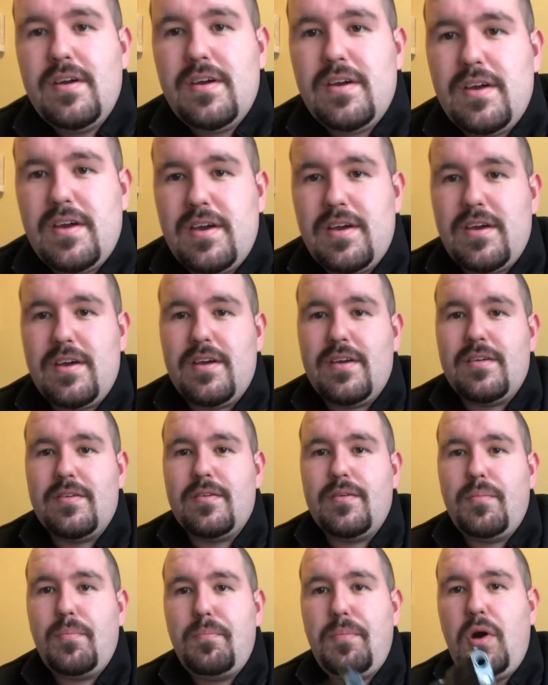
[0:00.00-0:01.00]
and
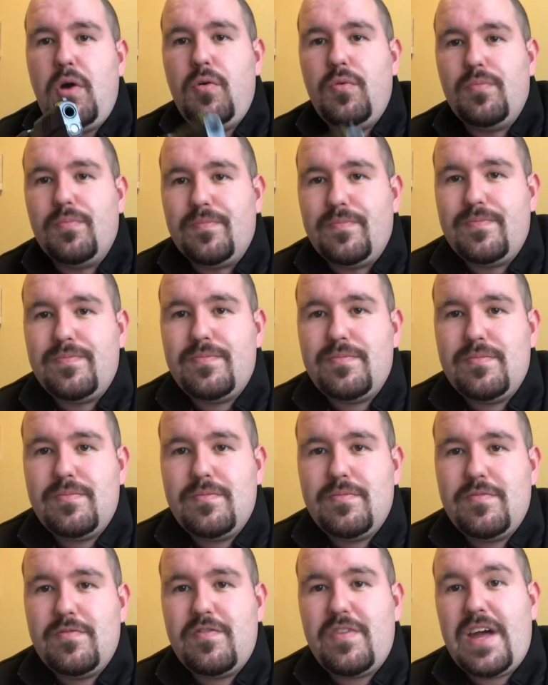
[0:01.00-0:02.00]
boom,
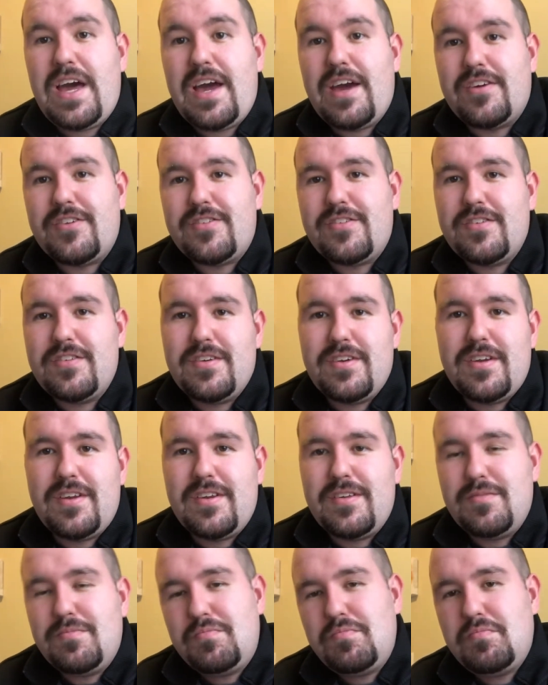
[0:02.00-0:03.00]
flash,
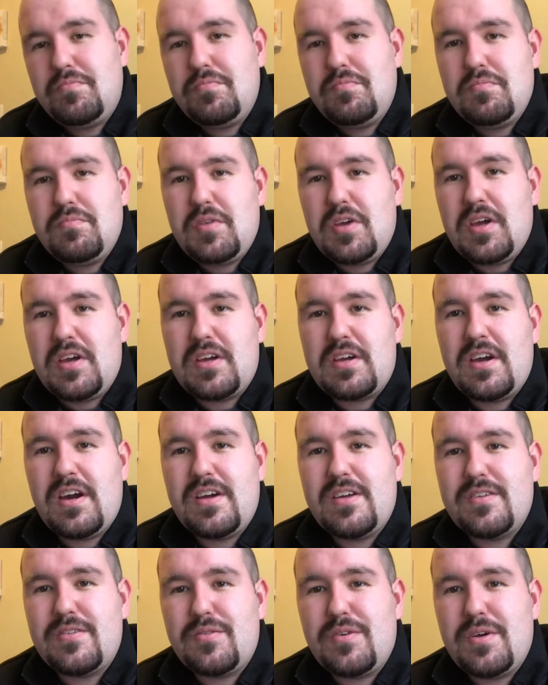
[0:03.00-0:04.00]
and it had
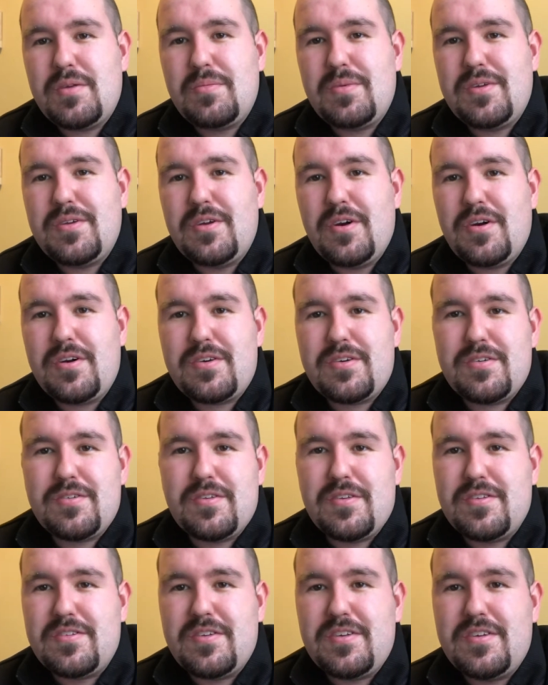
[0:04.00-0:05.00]
gotten quite a bit darker.
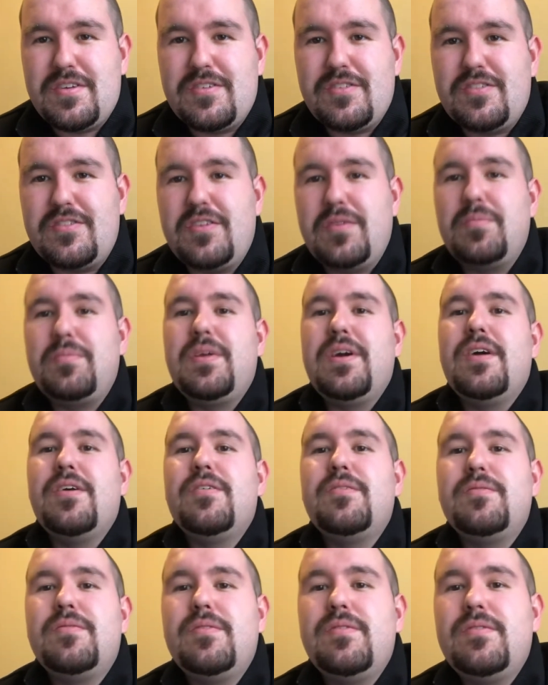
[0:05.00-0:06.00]
The sun had just dipped
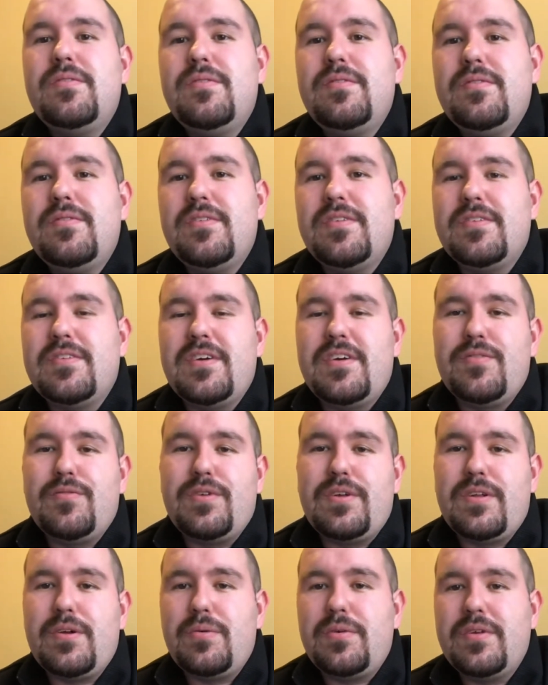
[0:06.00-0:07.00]
down since I had
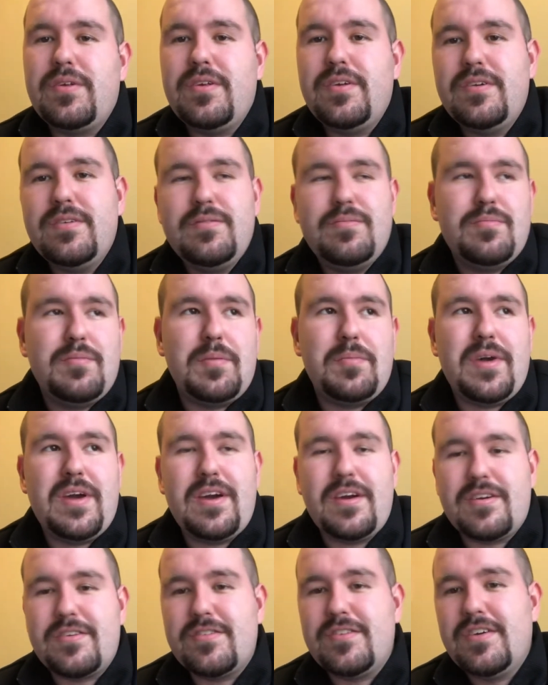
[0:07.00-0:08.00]
reloaded my
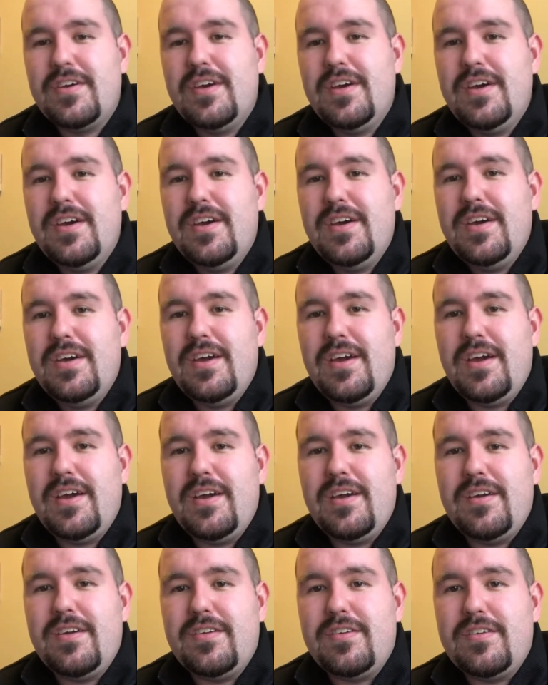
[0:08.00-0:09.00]
mags,
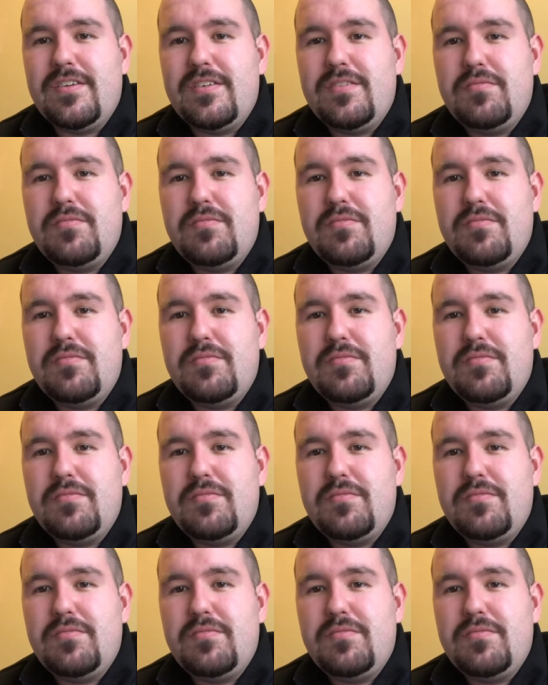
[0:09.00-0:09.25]
and